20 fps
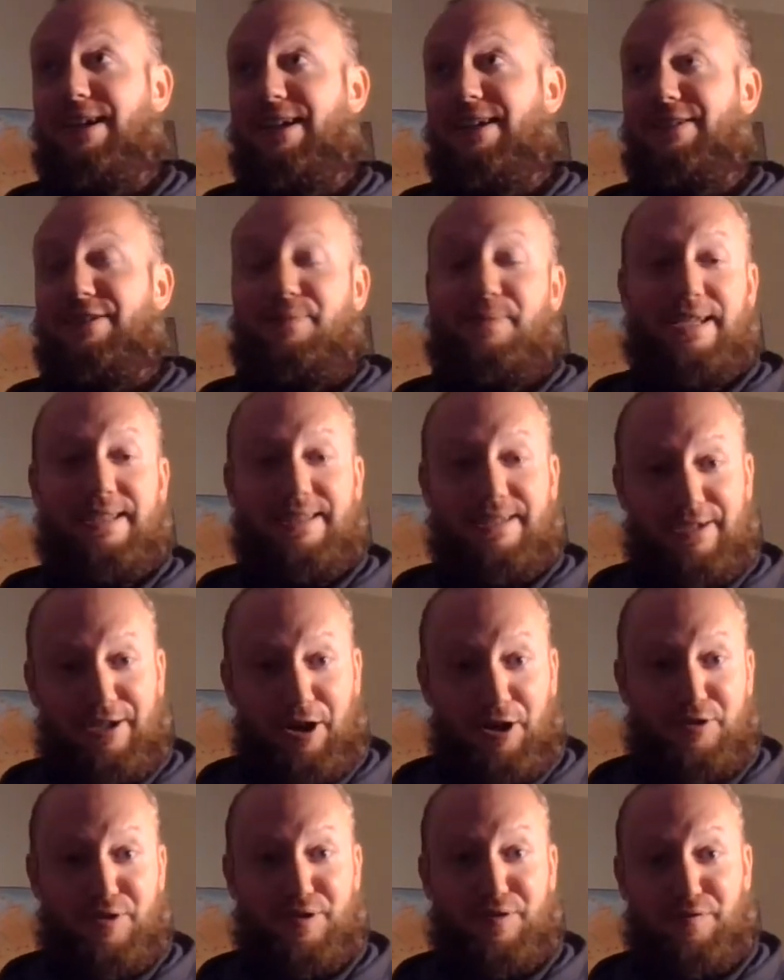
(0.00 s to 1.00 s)
to make the
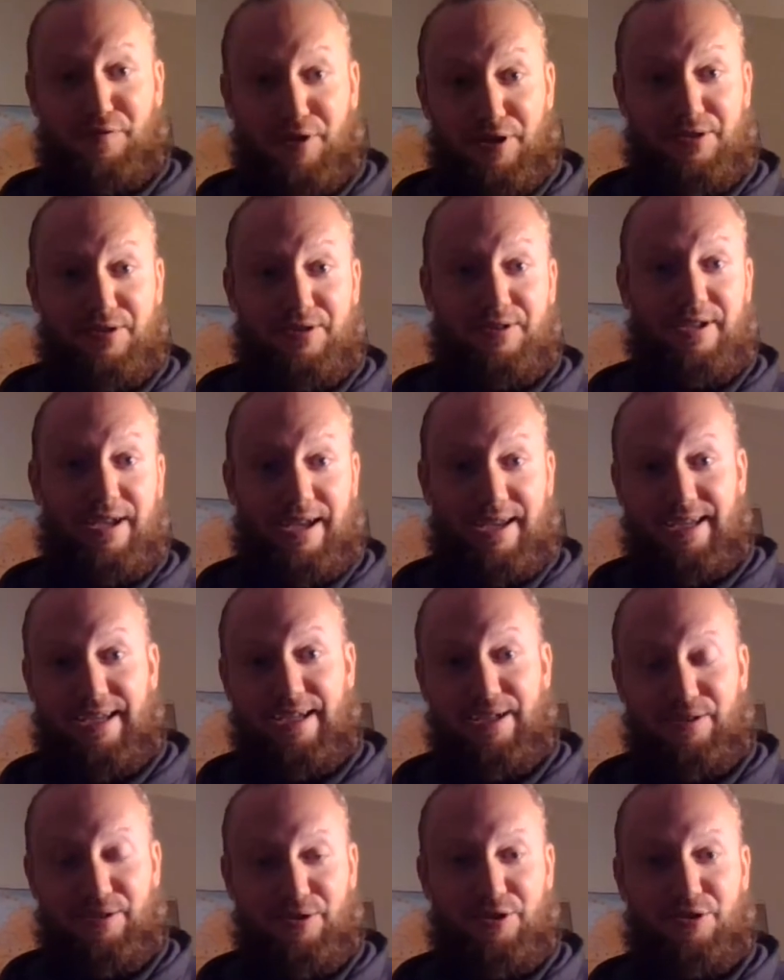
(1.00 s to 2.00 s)
gardens French and not
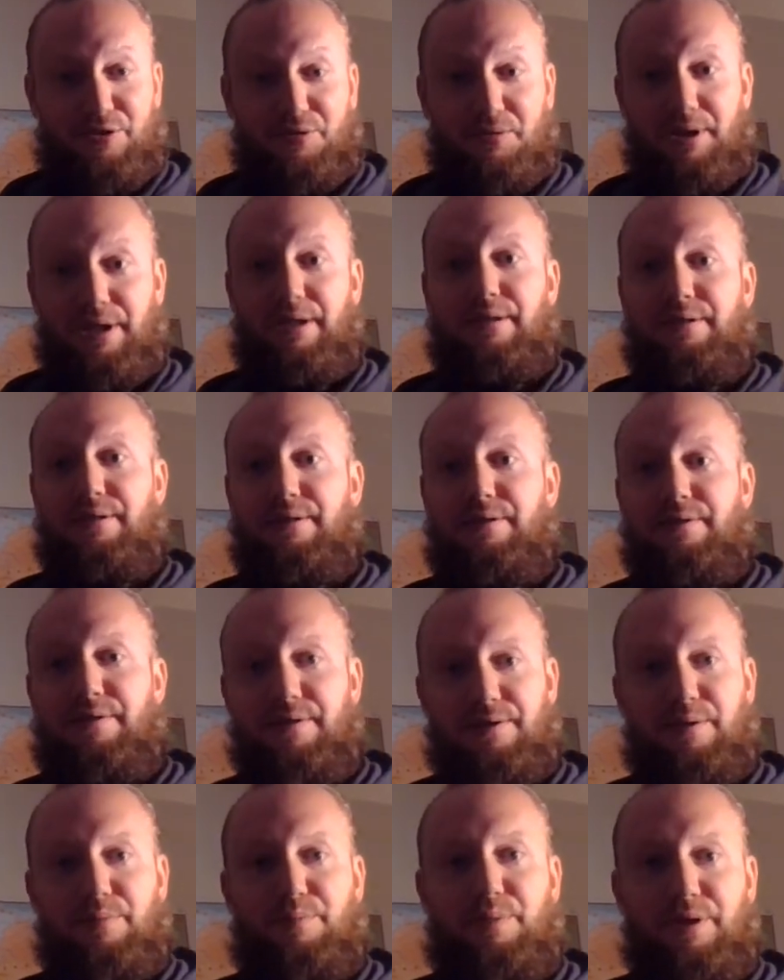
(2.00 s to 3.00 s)
English, right?
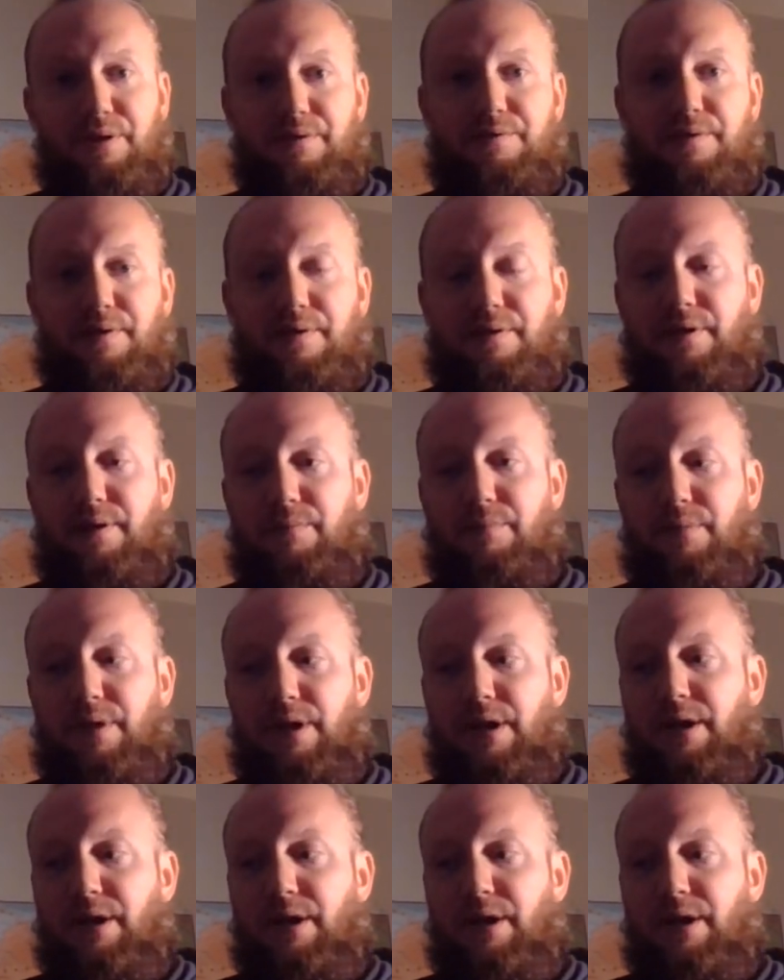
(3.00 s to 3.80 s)
This appeals to them.